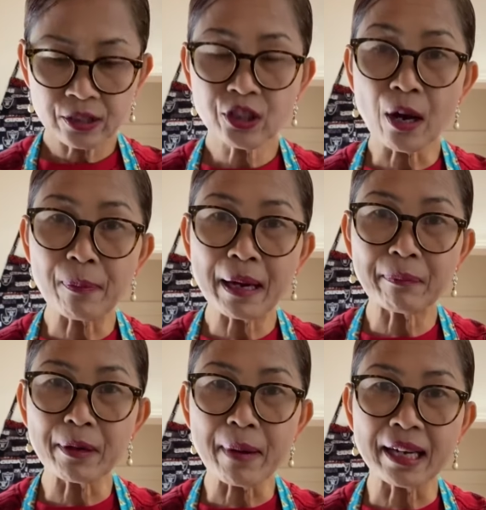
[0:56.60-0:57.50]
Chop
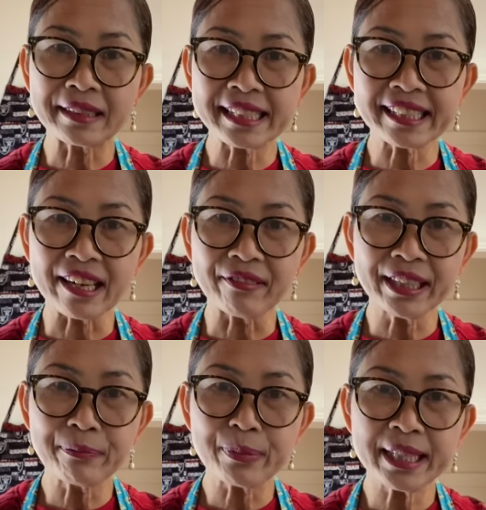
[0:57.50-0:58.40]
up about
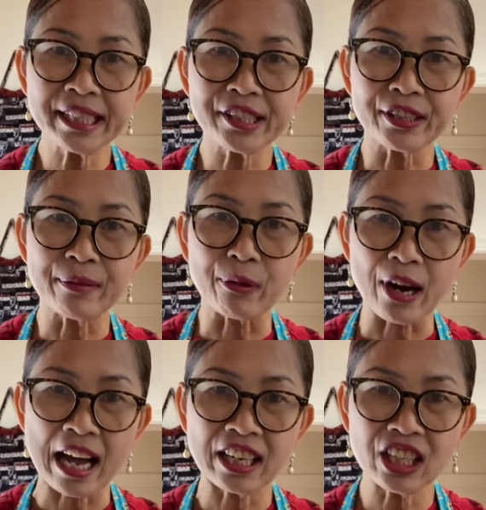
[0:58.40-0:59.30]
seven pieces of
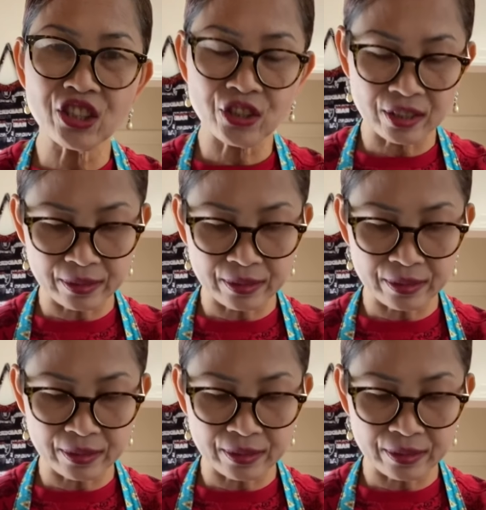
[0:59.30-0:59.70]
radish.